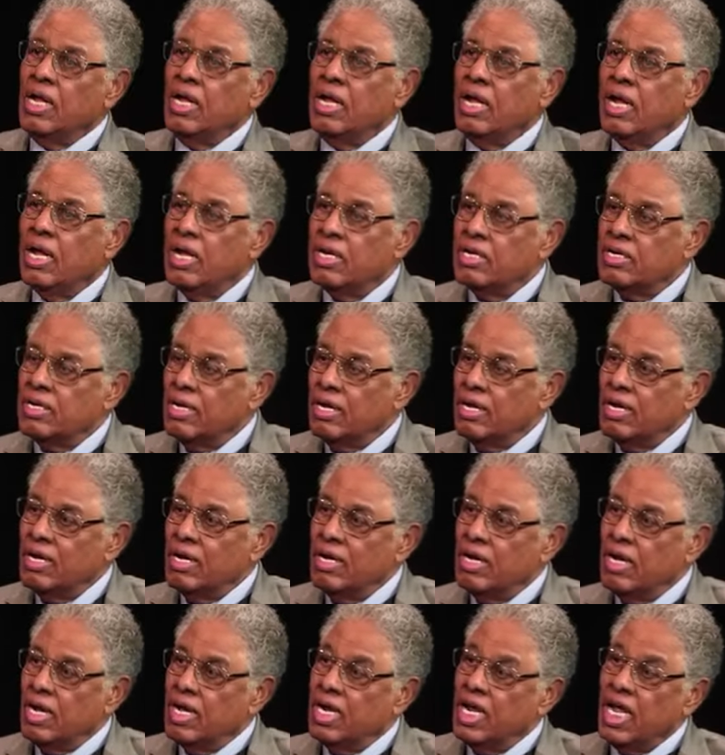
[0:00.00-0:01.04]
And
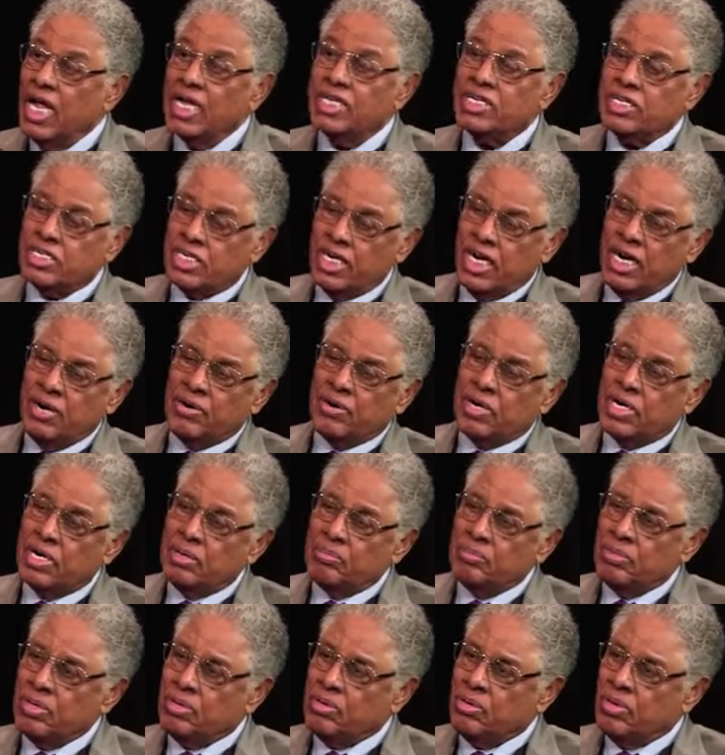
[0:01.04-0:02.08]
it's scary
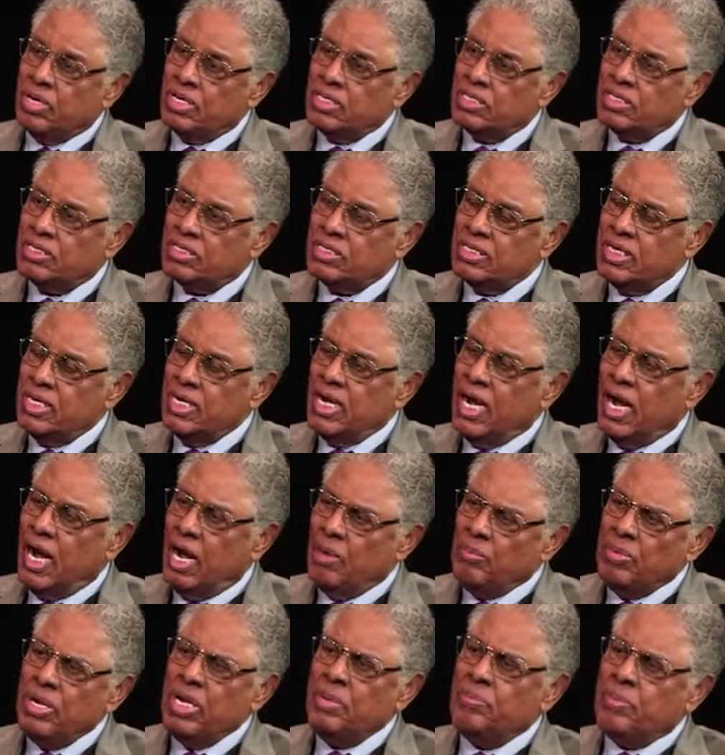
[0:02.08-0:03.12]
because
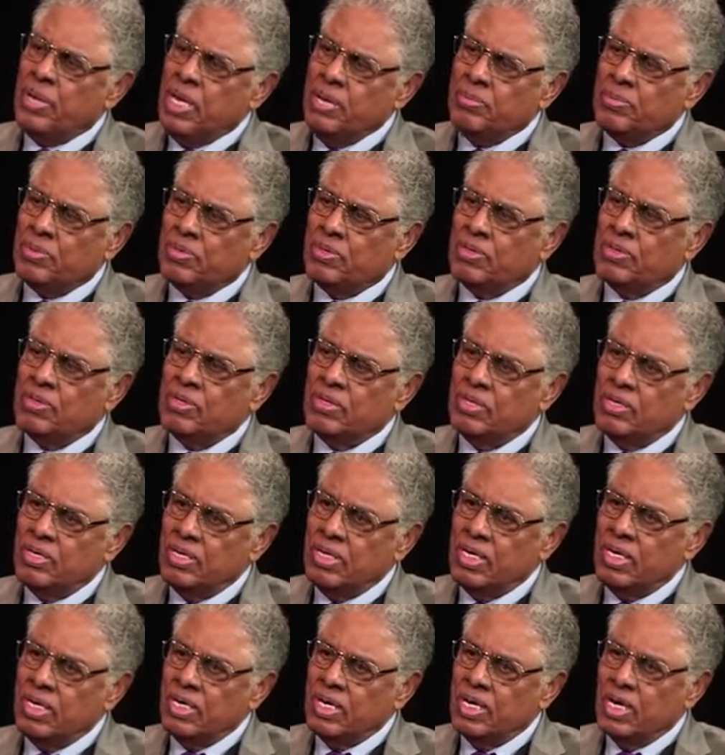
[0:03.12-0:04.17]
how many people
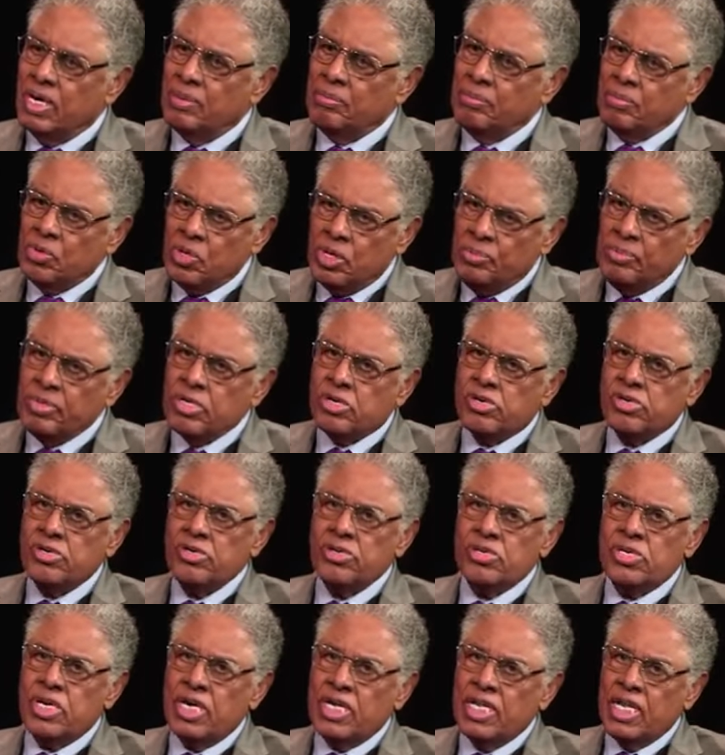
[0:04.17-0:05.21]
are more
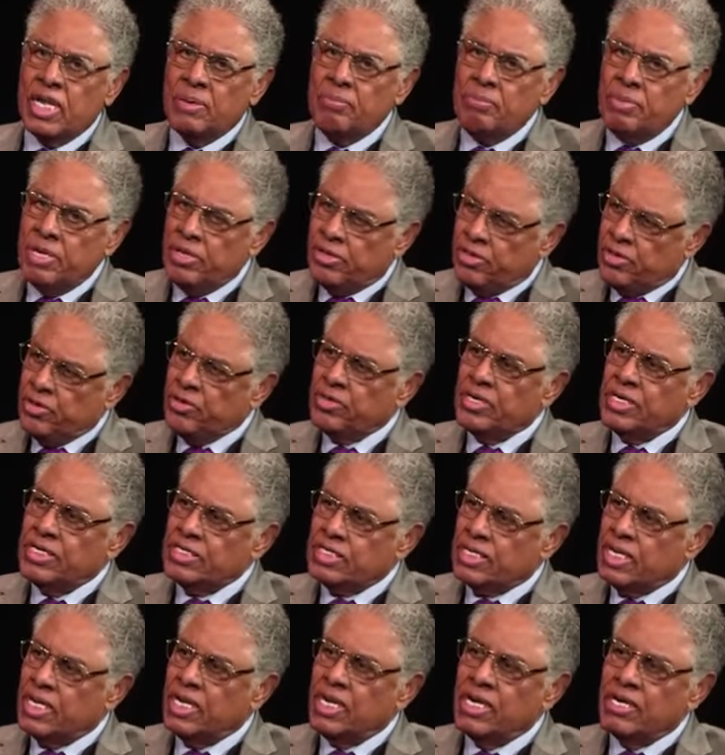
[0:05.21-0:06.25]
mature in their
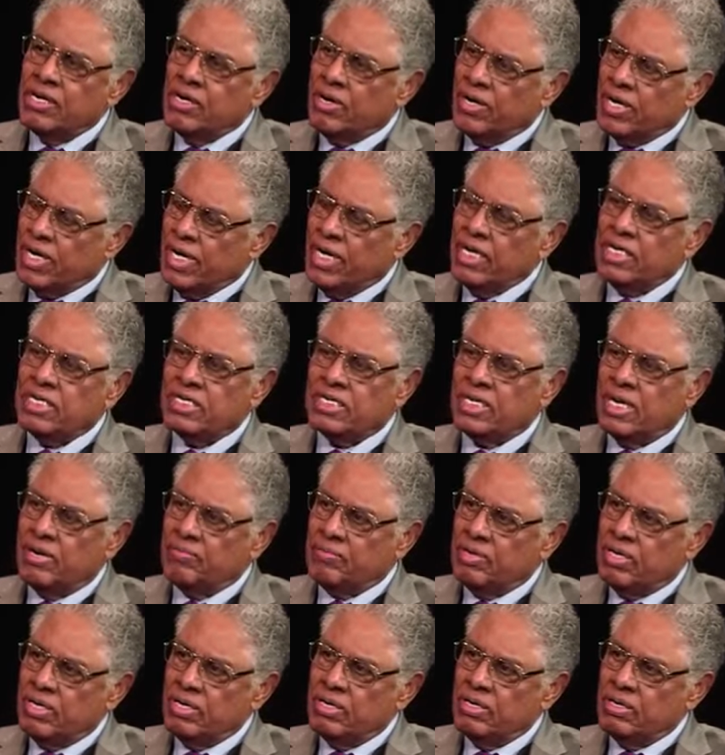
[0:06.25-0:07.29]
mid-30s than they are at age
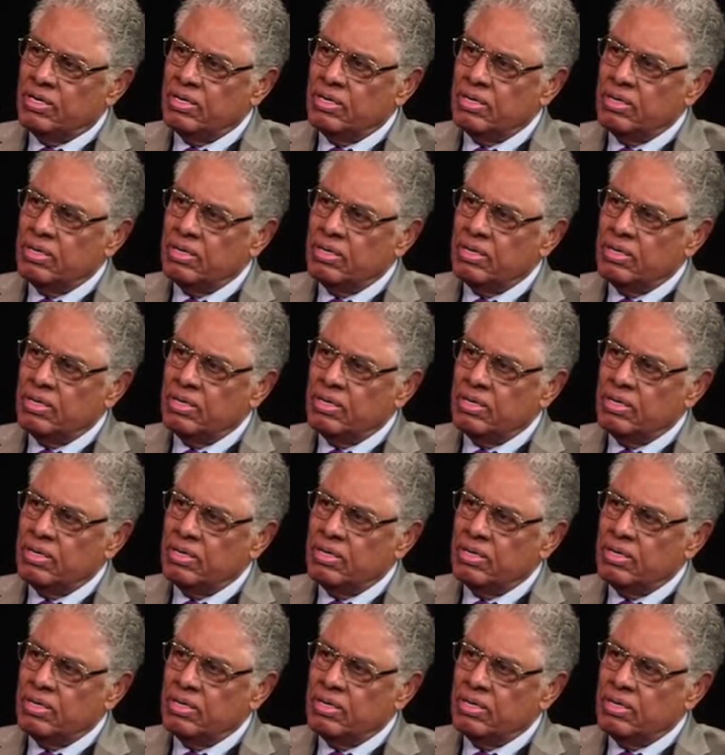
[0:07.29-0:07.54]
70?